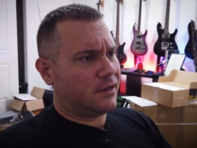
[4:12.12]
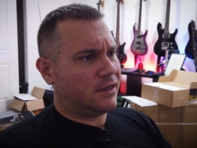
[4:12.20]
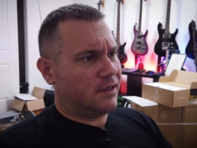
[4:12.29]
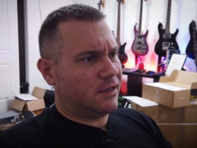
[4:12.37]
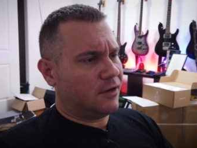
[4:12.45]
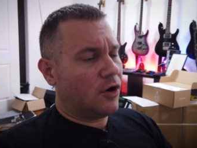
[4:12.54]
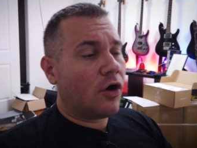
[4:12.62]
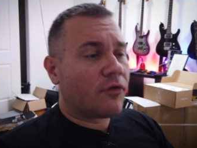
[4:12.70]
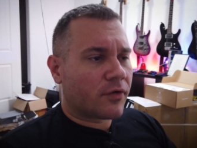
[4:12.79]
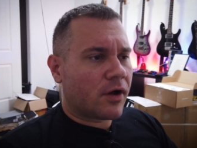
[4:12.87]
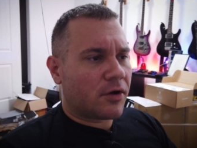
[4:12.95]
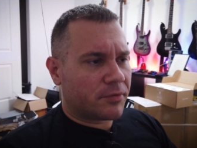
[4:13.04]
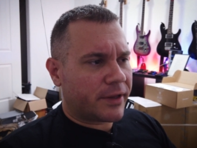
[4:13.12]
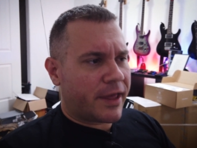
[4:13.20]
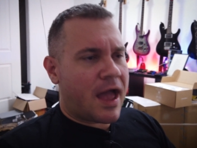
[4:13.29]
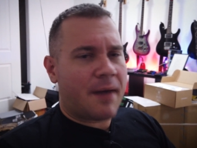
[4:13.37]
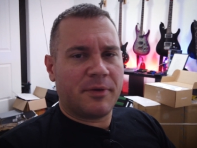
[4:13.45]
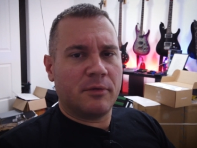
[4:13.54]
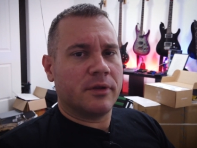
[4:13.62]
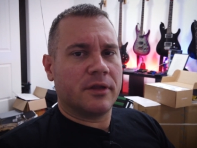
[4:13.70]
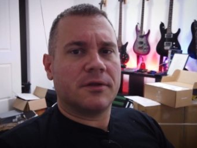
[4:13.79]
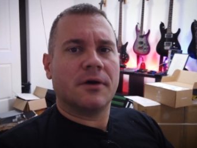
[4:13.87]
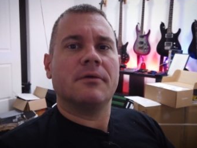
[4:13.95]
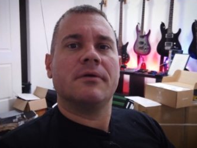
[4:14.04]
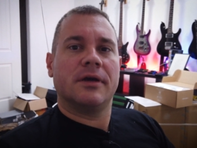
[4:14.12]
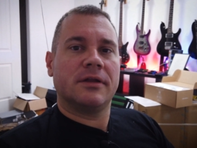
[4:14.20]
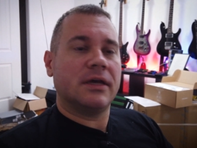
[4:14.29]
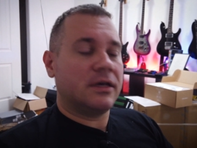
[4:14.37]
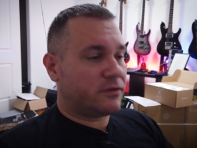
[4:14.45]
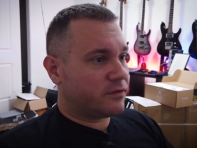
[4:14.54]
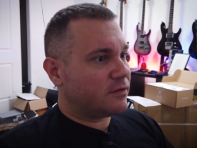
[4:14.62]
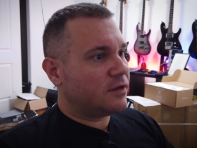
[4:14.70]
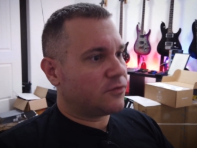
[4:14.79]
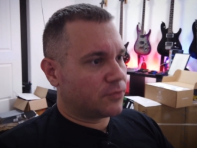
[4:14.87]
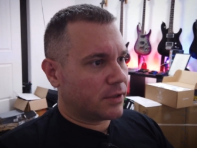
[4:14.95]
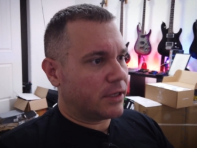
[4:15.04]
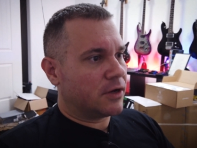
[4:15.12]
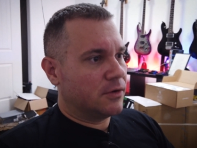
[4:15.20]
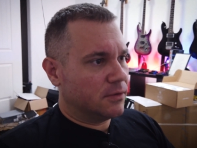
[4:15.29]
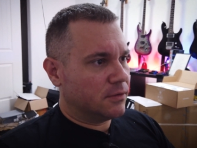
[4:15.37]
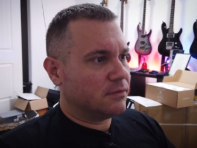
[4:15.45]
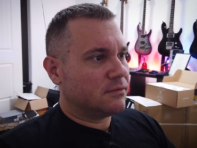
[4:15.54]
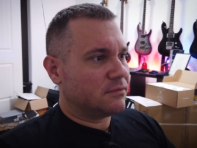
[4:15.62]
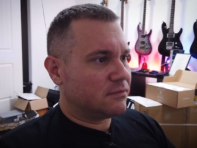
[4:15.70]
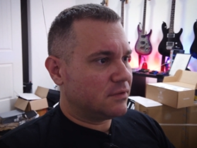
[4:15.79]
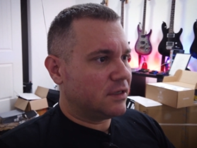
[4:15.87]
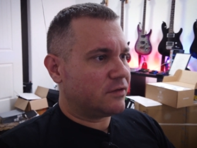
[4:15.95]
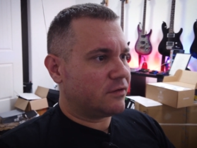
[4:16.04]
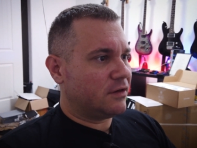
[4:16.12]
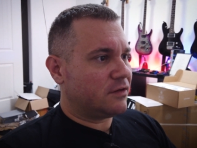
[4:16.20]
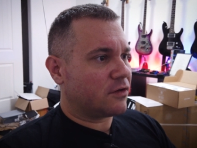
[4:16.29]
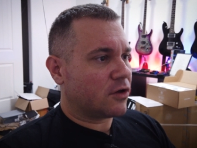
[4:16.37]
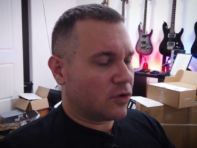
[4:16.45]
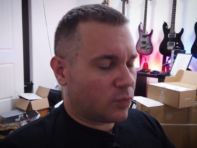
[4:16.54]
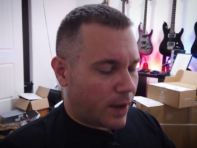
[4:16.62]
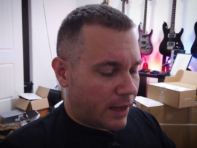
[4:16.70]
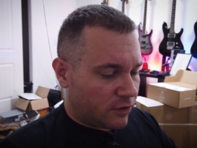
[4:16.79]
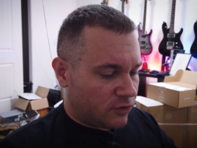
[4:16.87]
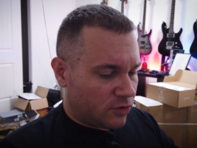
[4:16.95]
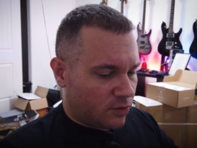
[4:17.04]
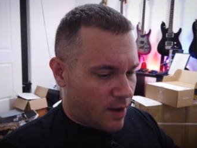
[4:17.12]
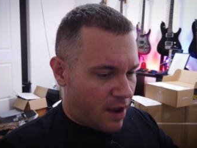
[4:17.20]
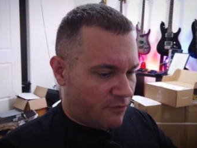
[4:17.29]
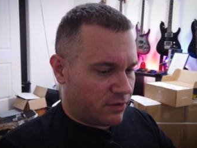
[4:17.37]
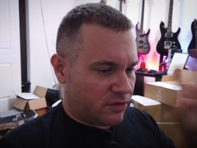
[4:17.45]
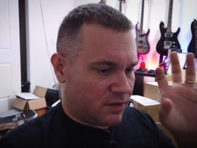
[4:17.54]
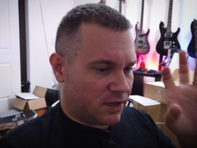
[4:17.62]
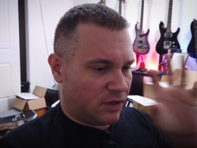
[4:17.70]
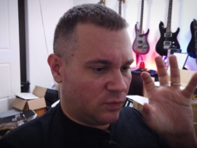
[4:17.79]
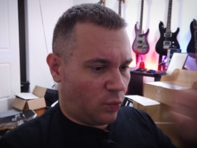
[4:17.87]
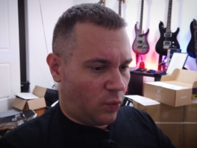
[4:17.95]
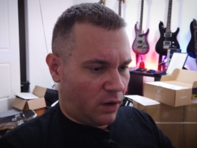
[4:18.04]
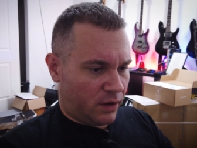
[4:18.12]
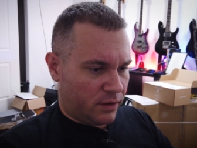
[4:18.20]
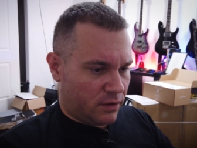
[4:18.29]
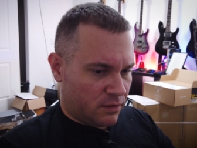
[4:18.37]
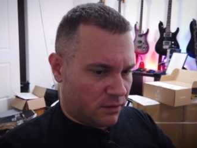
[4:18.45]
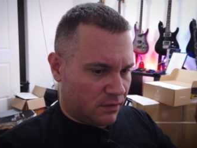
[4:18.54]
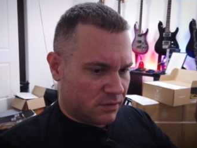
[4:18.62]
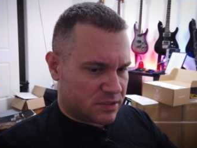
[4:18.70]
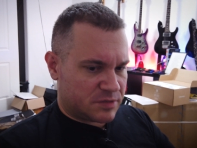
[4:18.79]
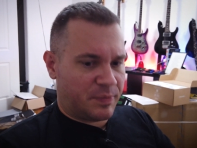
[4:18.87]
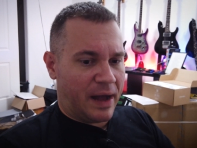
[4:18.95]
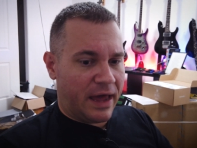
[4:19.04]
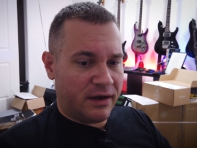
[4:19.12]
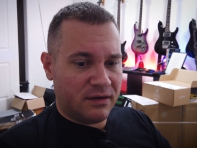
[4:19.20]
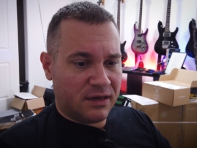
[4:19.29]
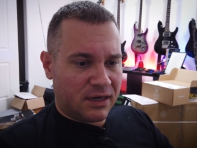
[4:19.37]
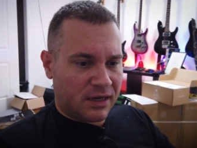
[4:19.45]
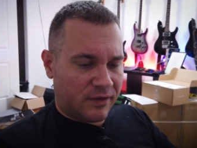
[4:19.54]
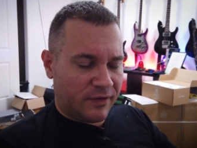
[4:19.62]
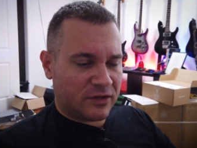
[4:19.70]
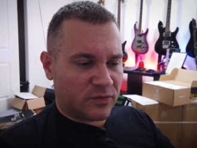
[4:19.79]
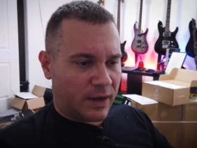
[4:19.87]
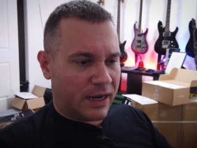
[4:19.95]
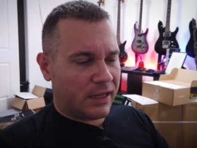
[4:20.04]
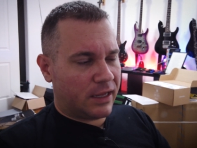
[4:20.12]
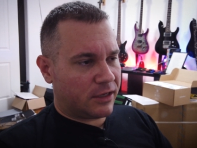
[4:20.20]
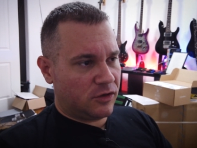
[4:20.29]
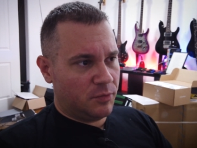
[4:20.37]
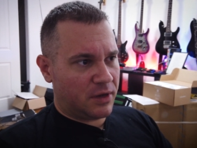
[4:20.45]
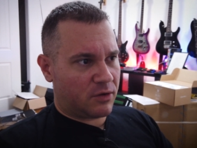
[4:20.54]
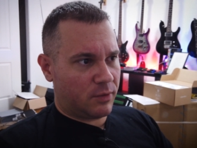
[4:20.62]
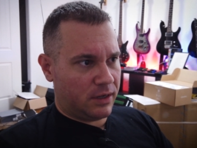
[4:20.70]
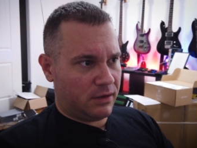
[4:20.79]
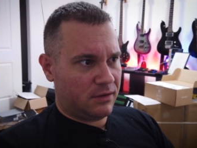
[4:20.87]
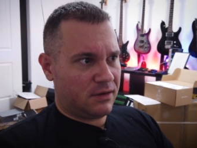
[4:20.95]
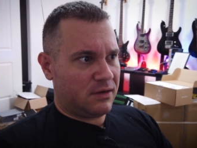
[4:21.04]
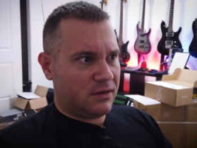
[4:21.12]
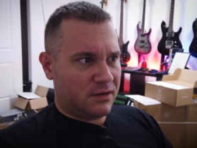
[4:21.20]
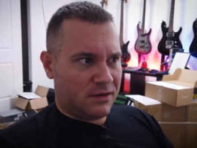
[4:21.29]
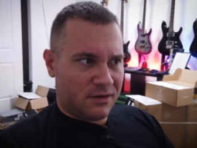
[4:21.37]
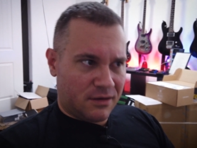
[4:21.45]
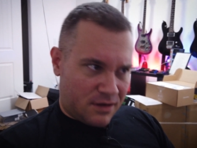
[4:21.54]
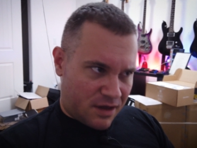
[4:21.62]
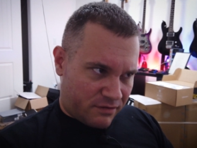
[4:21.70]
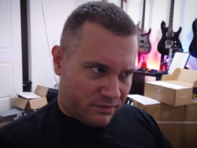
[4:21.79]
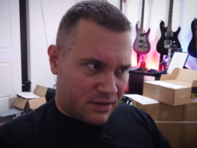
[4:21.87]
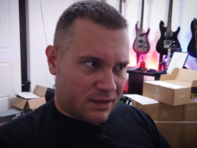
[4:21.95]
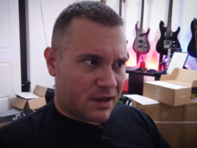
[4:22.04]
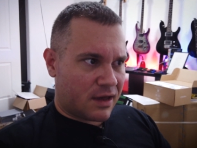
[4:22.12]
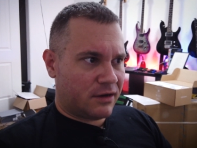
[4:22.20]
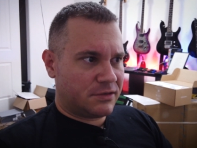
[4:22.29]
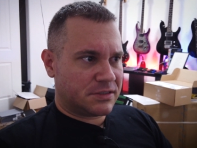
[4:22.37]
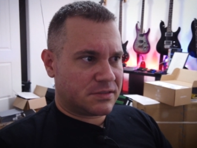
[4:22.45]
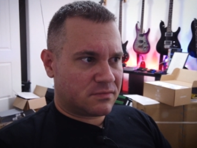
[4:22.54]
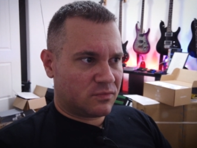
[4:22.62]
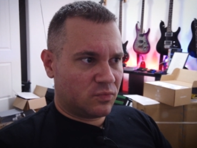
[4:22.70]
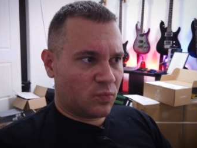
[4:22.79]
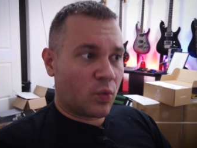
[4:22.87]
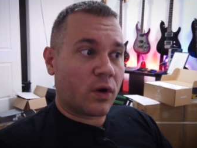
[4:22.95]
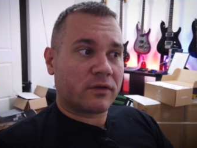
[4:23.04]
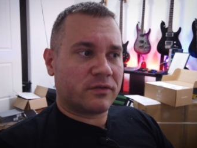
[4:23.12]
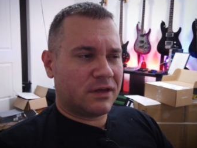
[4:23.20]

Uh, overall, really happy with it though. It, it's, it's really cool. It's a, it's a good way to do everything in one spot. And that's why I like Ubiquiti. Everything kind of just works.